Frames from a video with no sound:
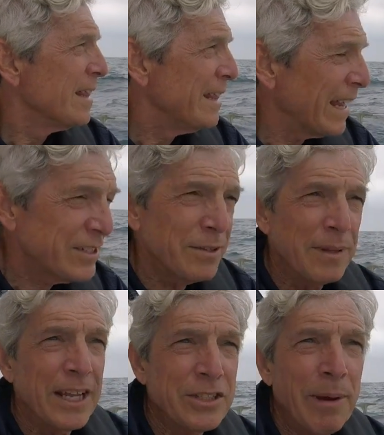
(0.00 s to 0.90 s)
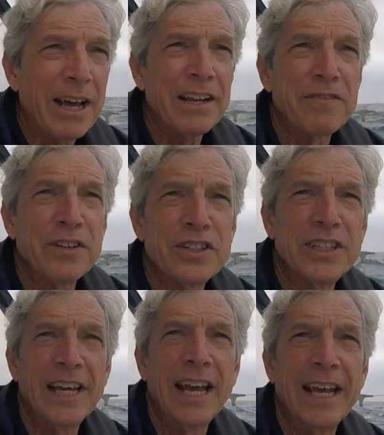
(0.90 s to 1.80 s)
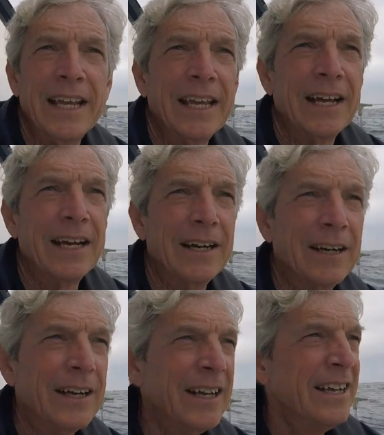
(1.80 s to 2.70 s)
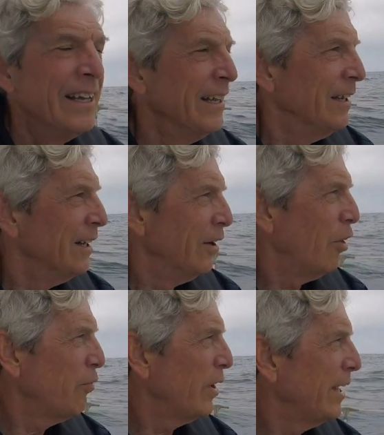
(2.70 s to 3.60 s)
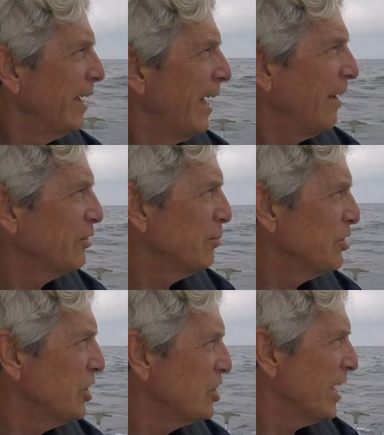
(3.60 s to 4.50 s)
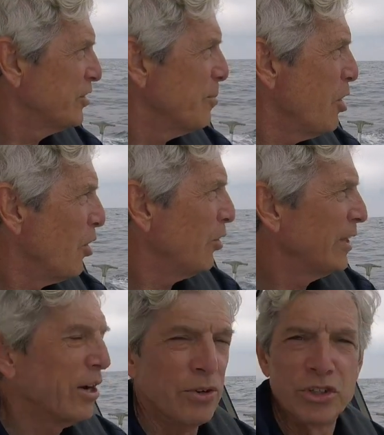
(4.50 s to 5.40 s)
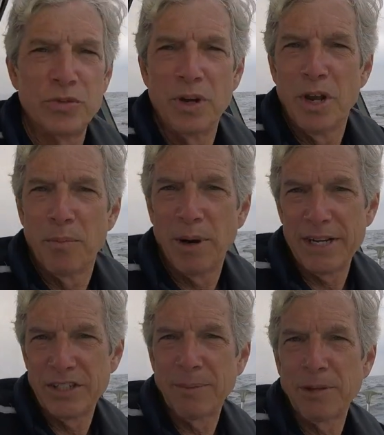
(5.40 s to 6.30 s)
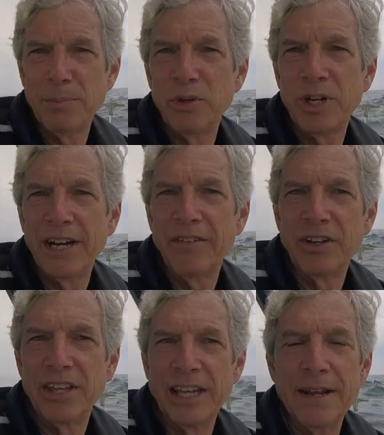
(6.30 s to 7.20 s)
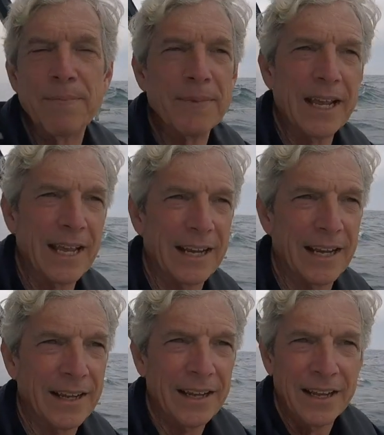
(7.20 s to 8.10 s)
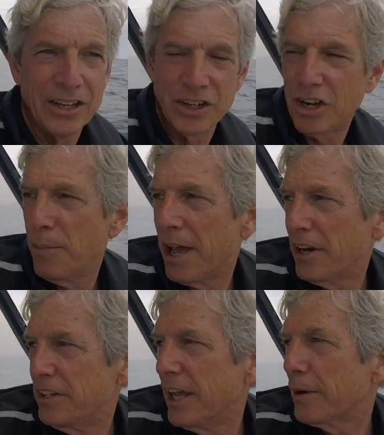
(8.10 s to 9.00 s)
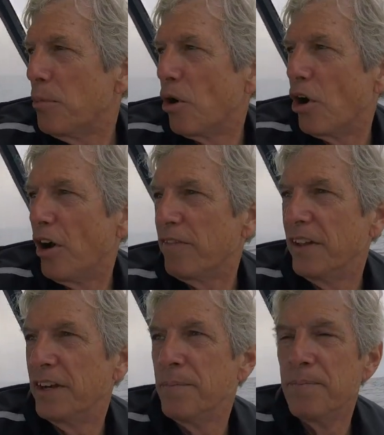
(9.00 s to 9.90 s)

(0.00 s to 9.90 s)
that's that's about it for today uh, hopefully I have some sunshine tomorrow that always brightens up the mood on everything and uh, come out on deck more often